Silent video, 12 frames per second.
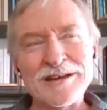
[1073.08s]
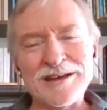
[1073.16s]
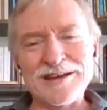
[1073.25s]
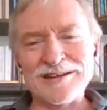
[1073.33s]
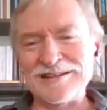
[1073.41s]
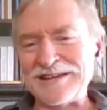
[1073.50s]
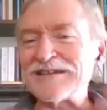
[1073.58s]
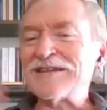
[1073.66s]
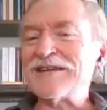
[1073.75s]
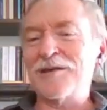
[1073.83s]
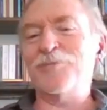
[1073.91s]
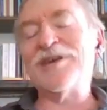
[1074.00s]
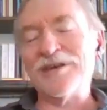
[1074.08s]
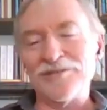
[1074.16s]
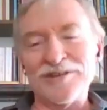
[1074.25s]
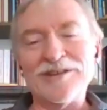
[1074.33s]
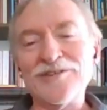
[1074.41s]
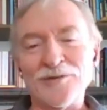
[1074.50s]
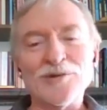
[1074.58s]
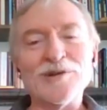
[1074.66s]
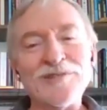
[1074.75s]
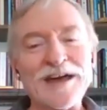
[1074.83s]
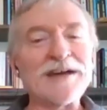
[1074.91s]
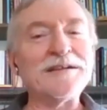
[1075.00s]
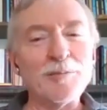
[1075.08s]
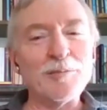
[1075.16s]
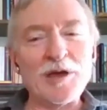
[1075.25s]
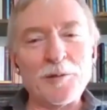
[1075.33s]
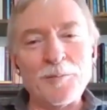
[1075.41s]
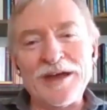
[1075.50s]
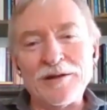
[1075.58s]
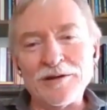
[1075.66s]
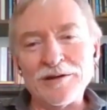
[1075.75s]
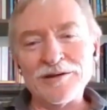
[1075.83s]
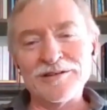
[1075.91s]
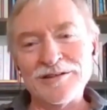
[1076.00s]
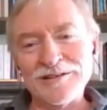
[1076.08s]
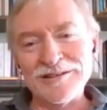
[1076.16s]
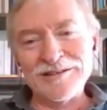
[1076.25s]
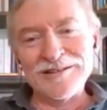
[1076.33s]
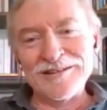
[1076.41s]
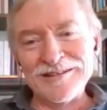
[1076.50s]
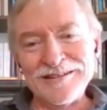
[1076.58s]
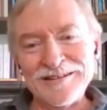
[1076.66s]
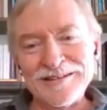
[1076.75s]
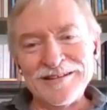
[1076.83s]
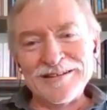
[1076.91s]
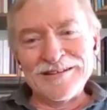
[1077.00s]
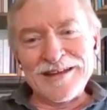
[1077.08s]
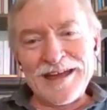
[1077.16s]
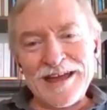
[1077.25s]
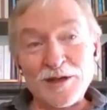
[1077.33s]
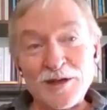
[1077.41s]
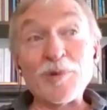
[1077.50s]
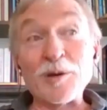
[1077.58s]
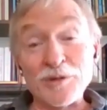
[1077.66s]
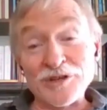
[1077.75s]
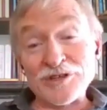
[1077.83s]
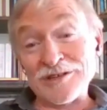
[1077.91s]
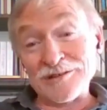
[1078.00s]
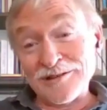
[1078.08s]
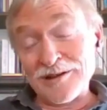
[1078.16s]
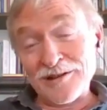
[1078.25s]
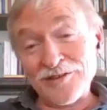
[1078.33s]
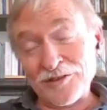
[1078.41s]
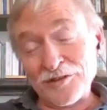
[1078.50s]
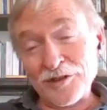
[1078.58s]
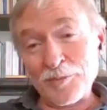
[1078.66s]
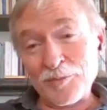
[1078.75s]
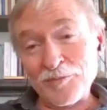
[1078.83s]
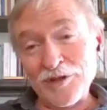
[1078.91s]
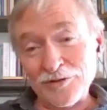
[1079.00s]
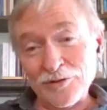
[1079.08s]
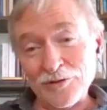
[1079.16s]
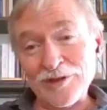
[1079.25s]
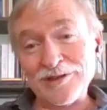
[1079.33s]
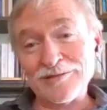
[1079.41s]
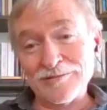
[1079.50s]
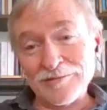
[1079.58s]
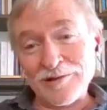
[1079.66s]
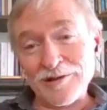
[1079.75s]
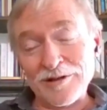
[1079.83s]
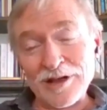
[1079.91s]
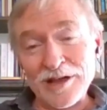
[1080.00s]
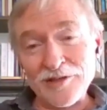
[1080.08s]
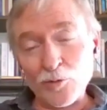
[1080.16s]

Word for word: conducting themselves in a sort of academic manner. Mm-hmm. And publishing, constantly, you know, doing all kinds of